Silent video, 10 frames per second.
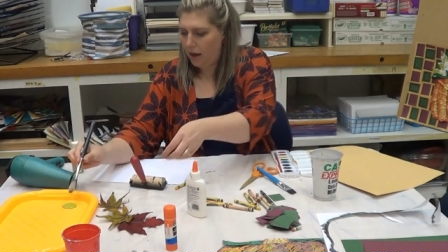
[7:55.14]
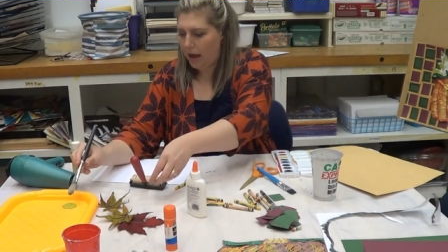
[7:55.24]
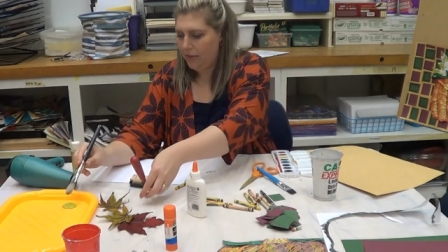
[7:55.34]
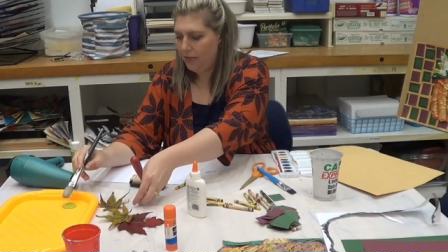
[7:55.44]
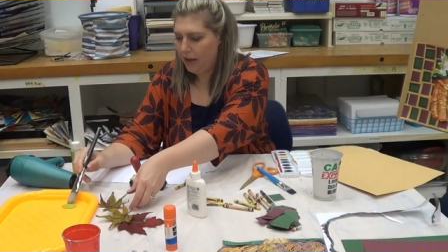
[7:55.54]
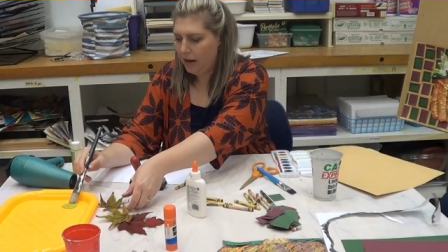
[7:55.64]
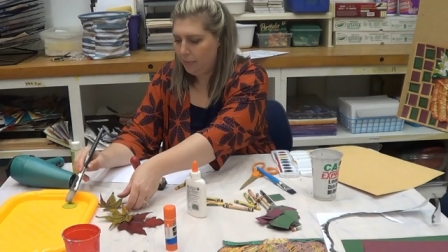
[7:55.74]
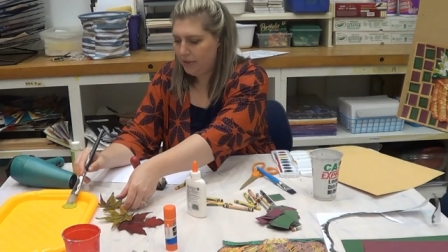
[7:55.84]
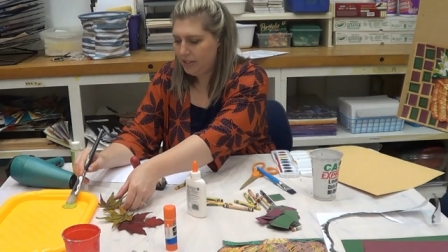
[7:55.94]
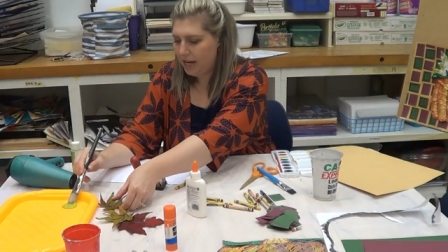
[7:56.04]
And then
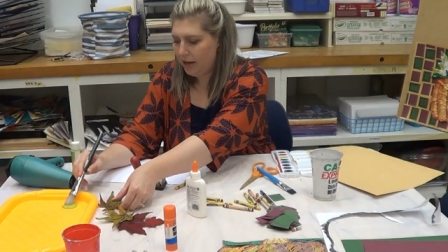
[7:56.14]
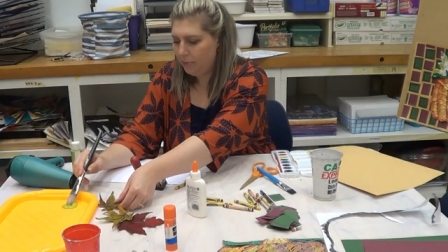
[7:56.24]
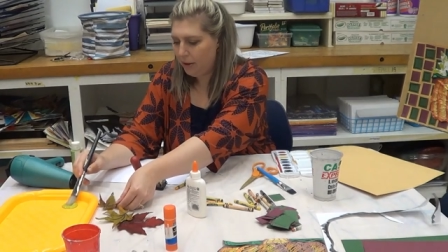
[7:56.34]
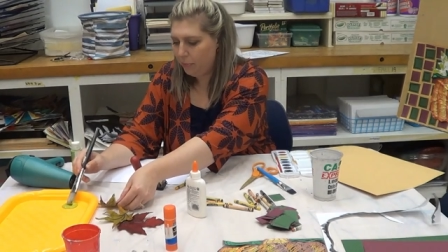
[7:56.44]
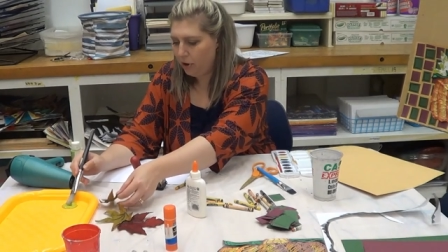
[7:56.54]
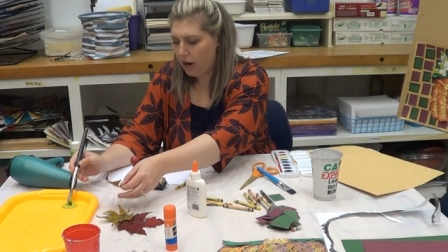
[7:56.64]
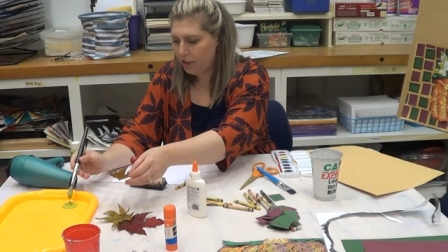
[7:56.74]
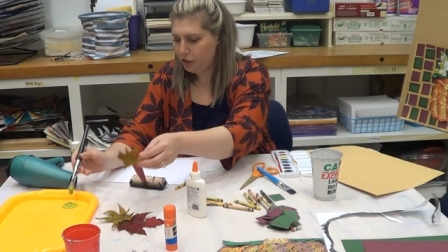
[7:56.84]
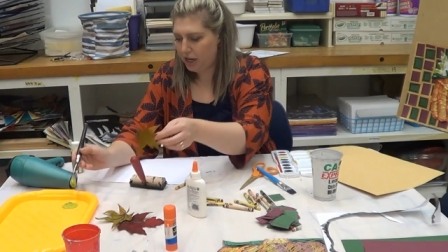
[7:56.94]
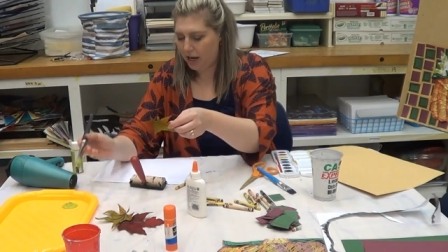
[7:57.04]
I'm gonna take my
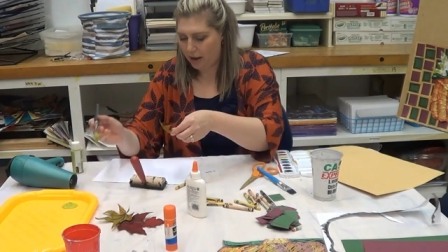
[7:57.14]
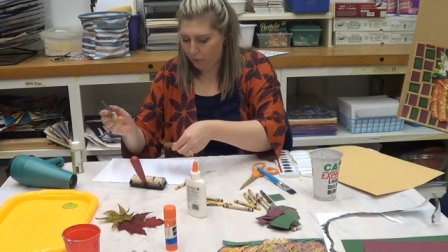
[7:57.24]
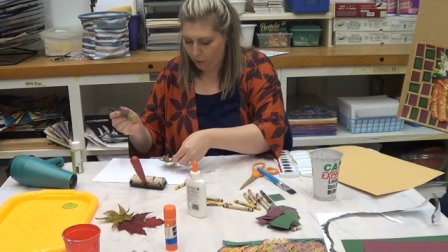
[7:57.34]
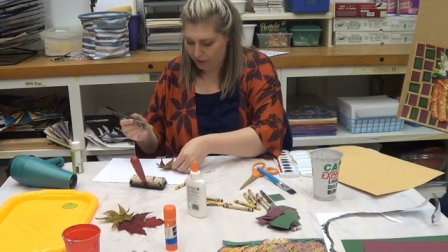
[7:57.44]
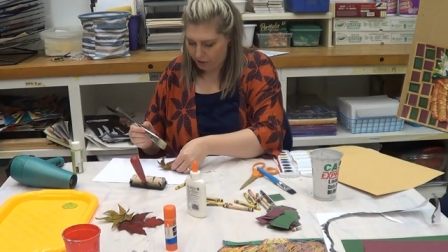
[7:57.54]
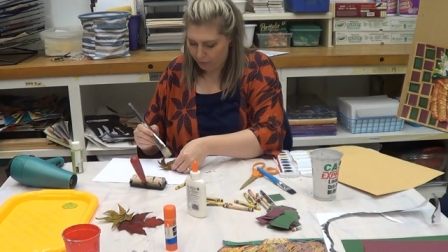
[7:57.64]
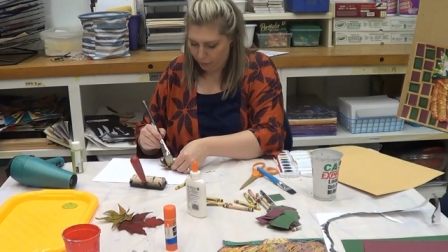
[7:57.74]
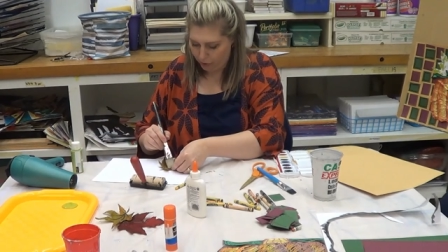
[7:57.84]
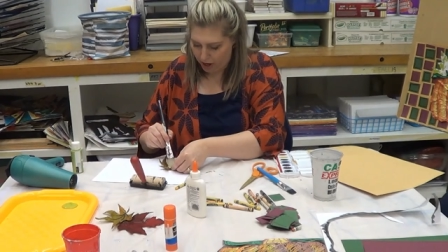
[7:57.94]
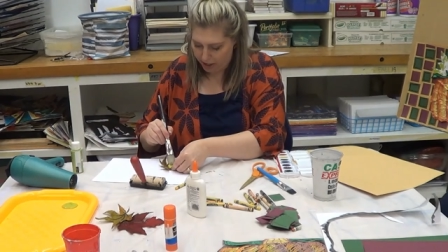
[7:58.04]
brush and I'm going to
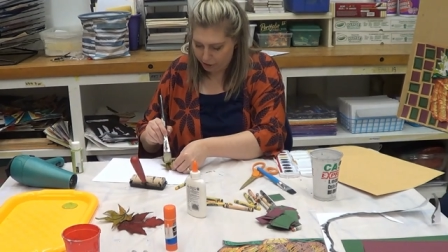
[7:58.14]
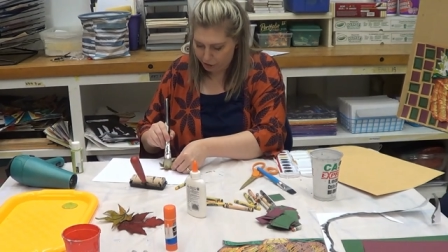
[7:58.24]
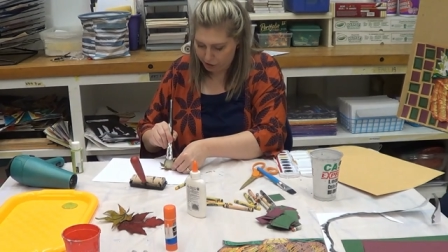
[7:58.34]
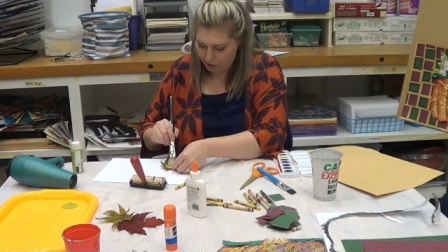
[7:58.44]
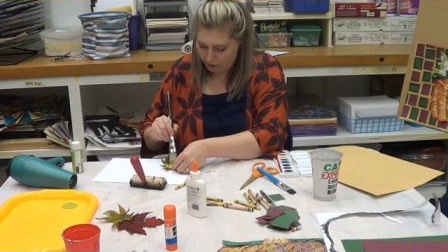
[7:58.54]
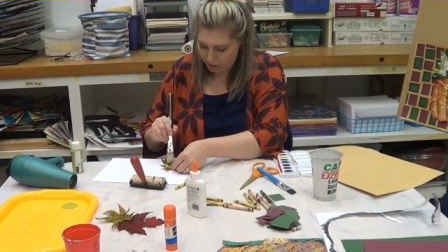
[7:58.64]
brush